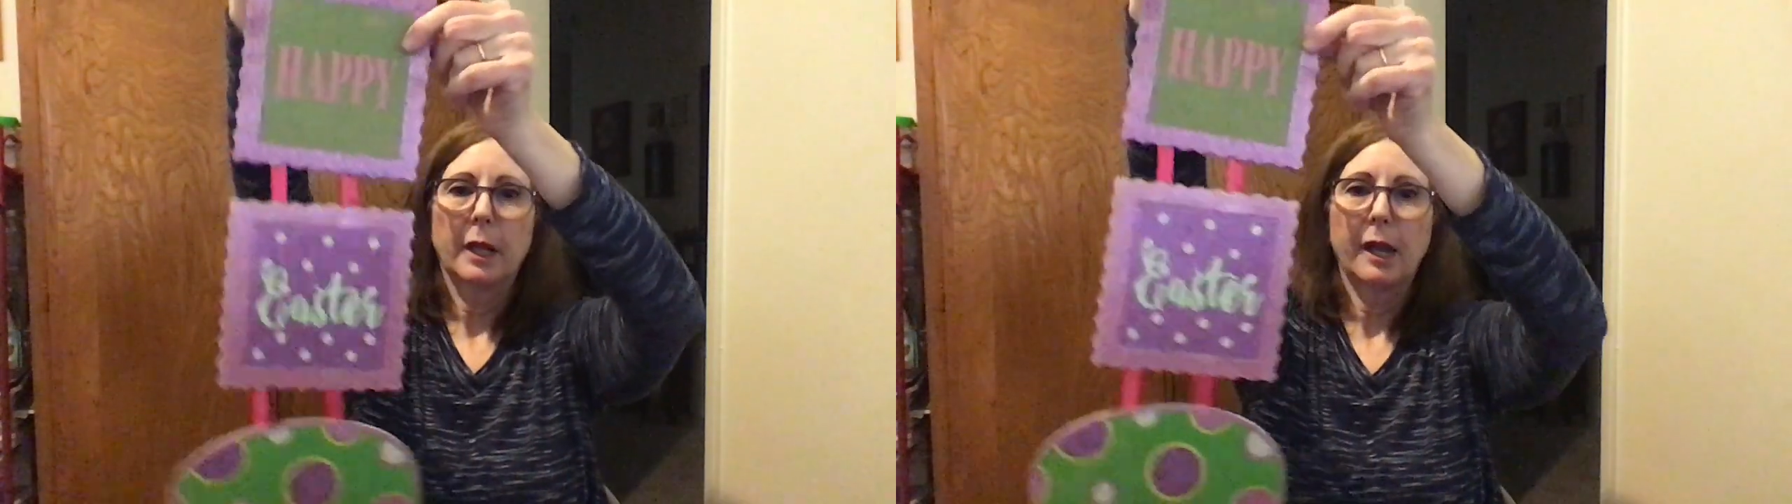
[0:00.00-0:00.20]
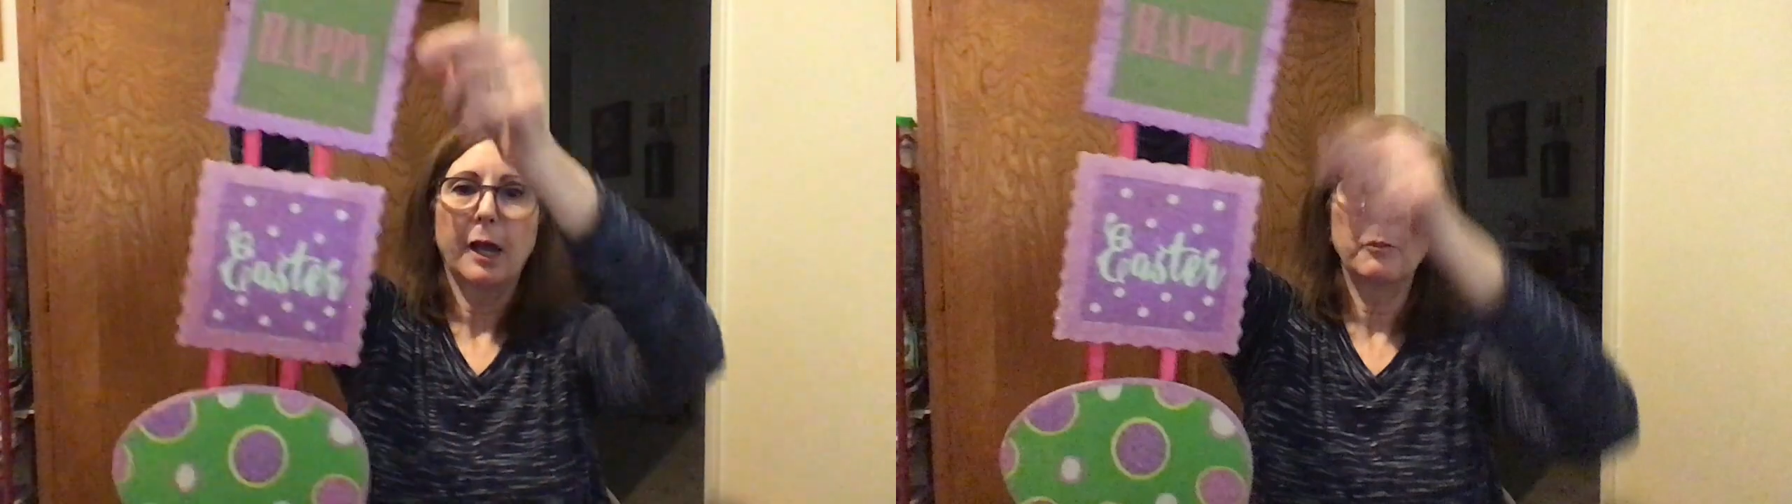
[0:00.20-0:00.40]

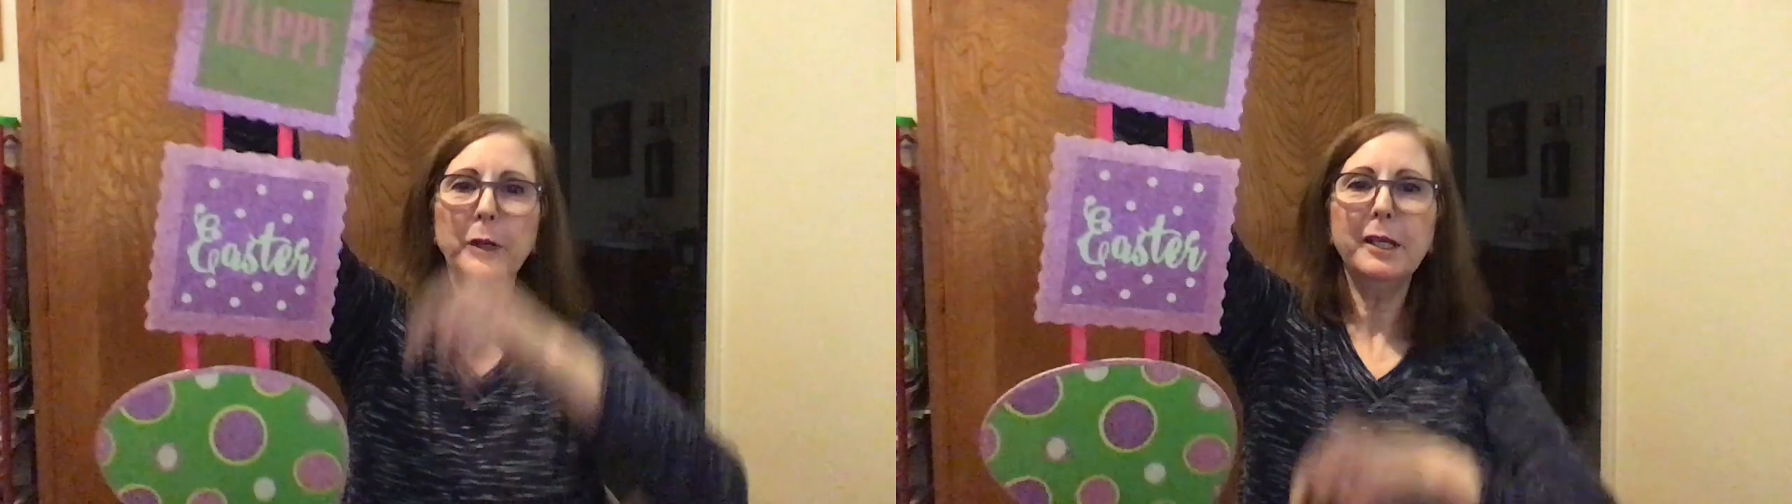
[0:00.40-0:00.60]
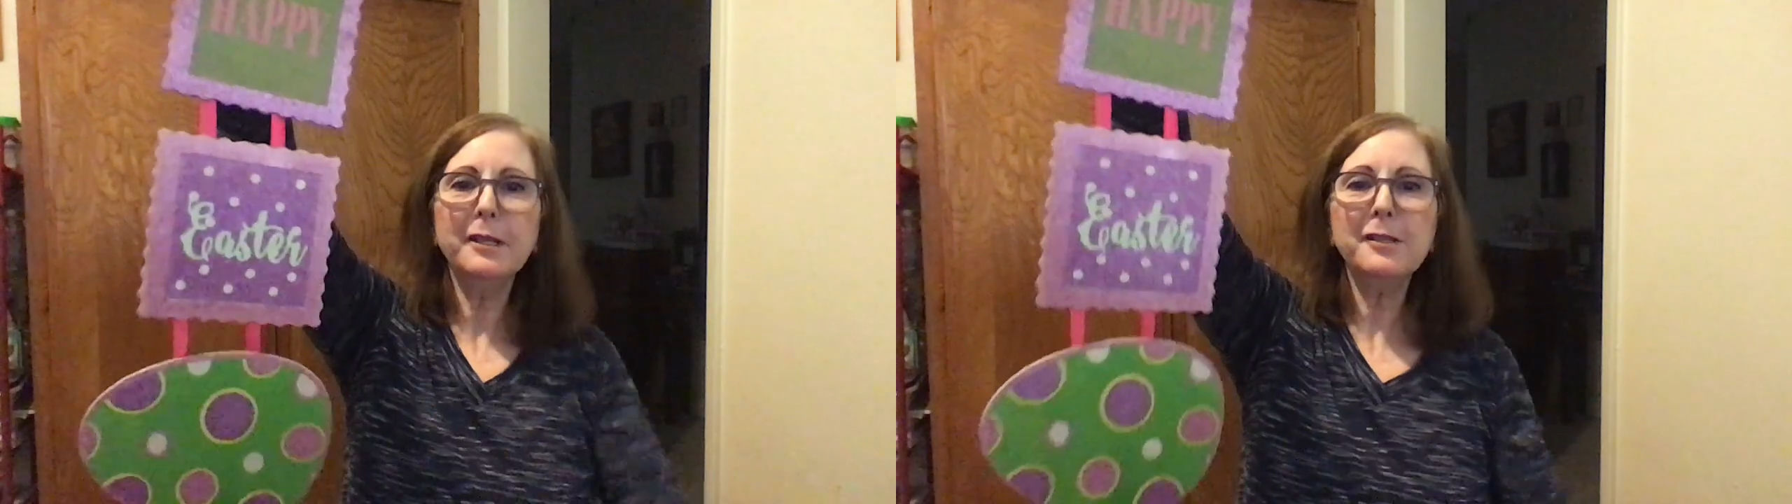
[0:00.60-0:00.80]
Happy
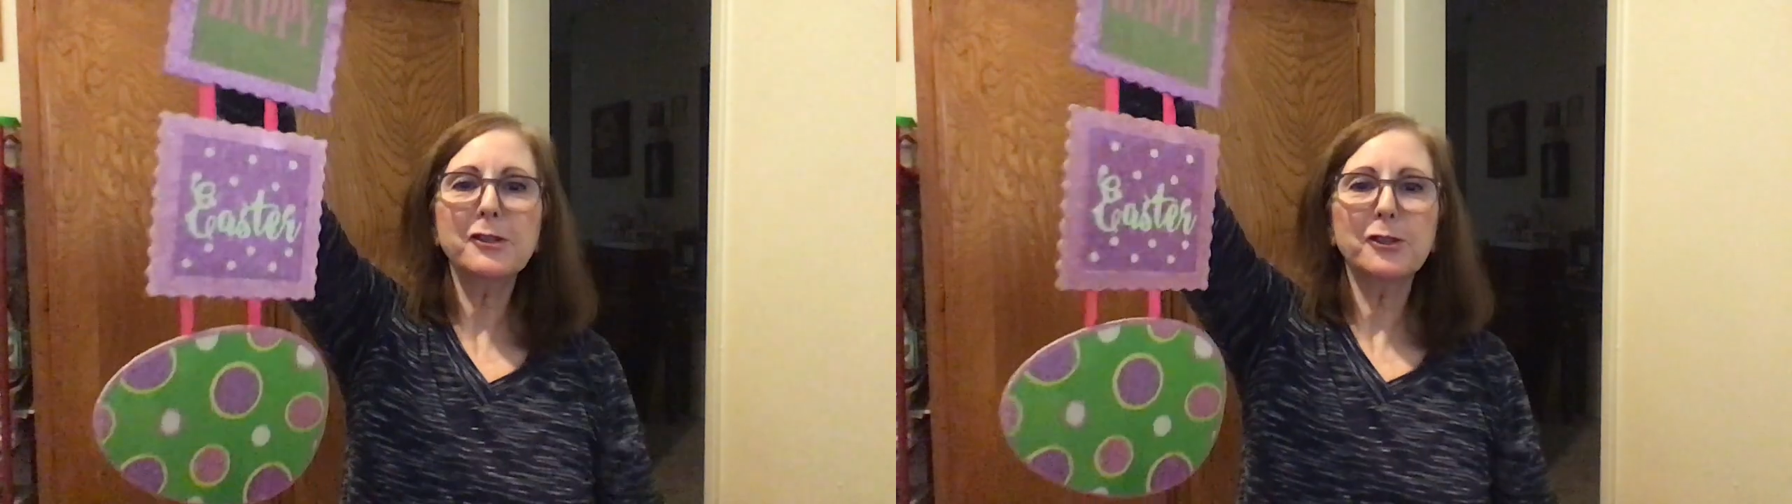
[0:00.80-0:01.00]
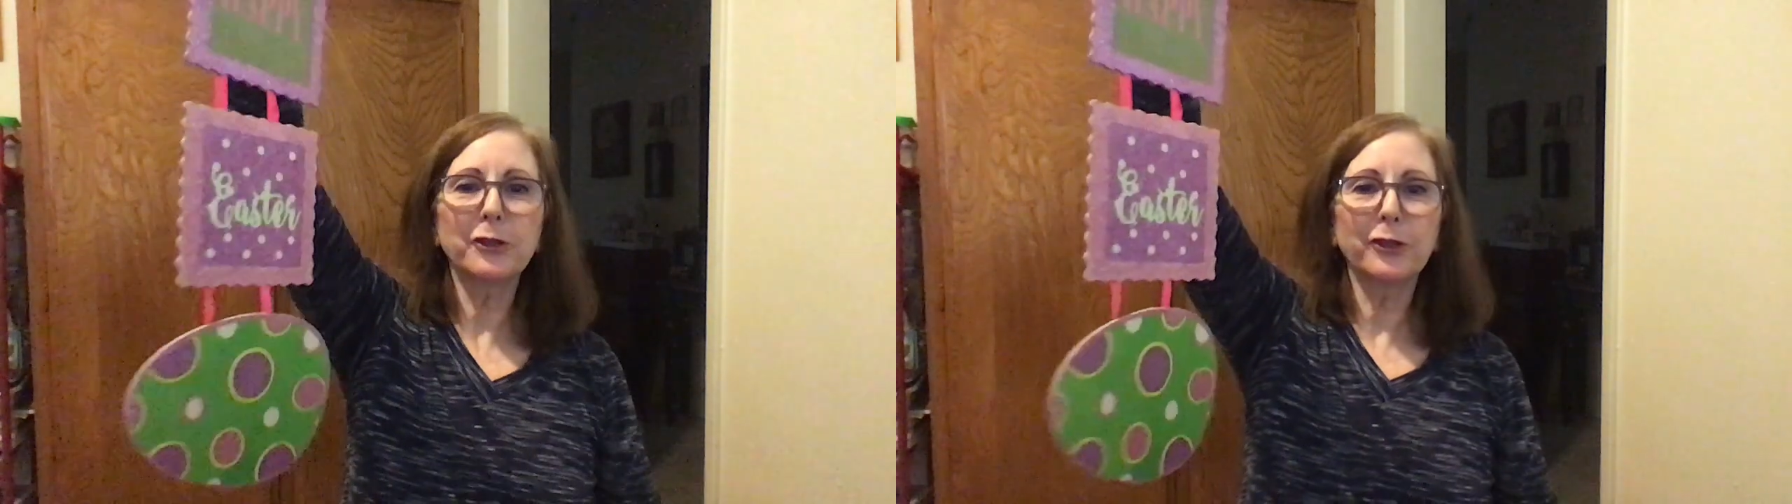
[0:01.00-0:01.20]

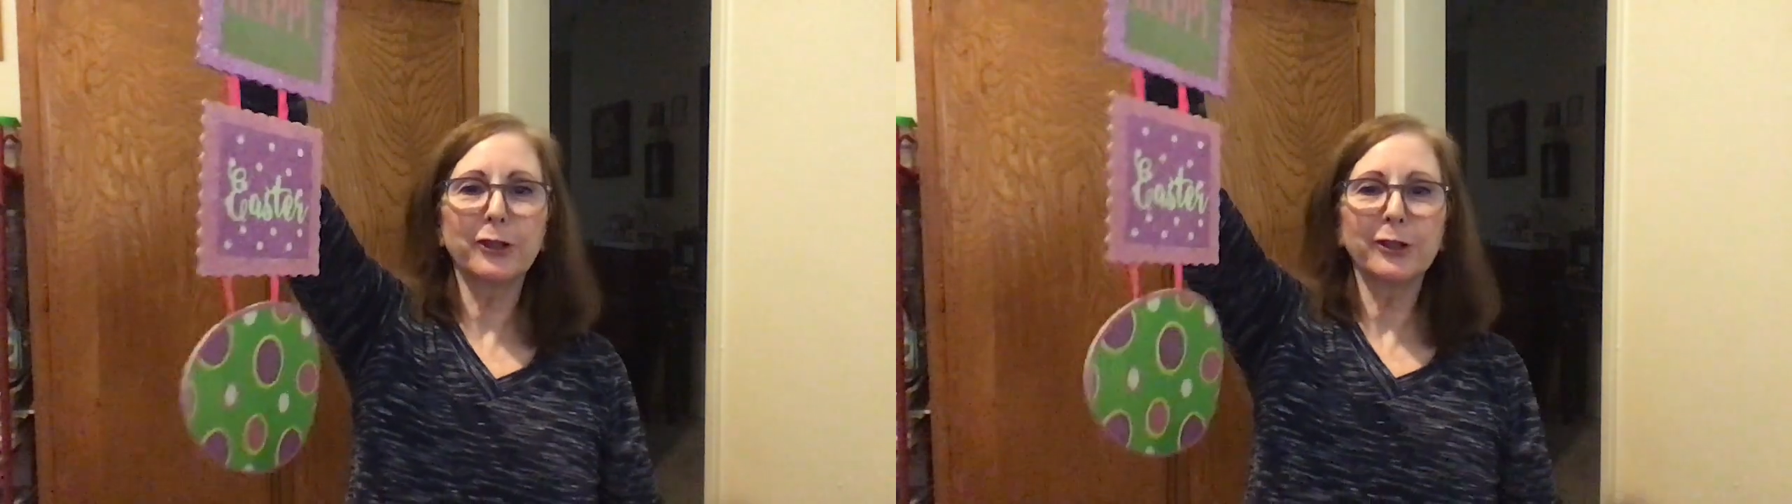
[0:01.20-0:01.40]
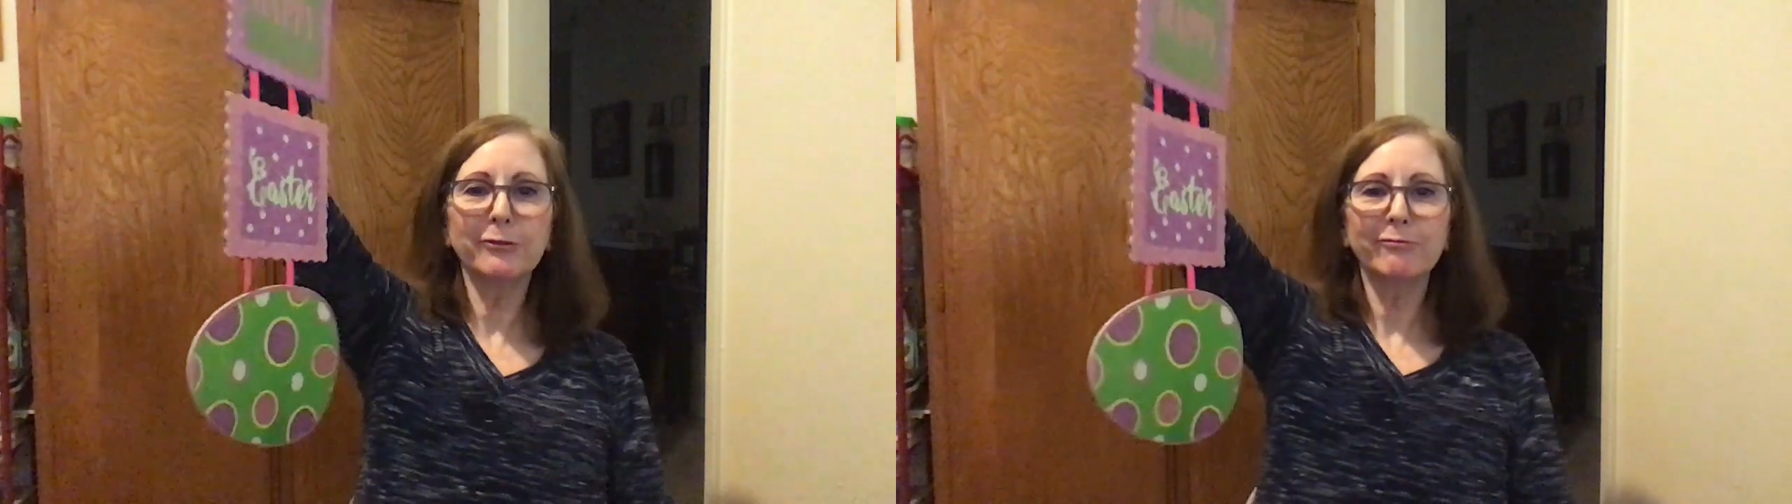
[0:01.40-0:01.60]

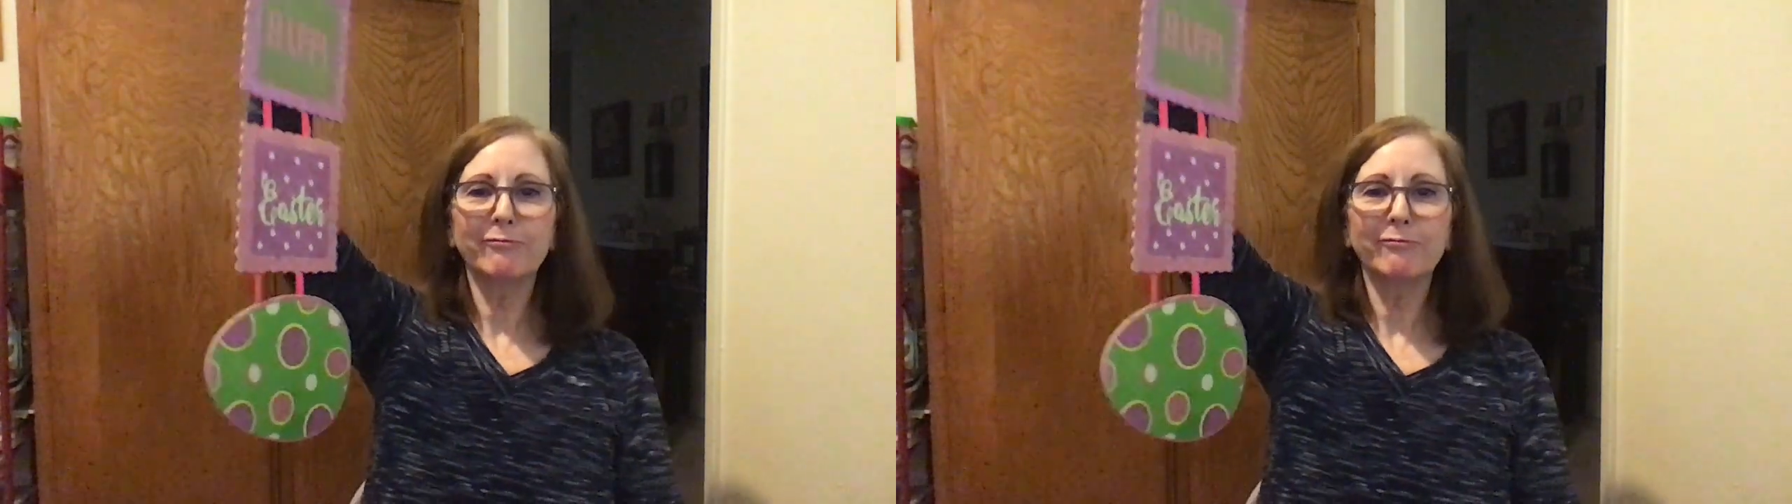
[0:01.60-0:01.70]
Easter.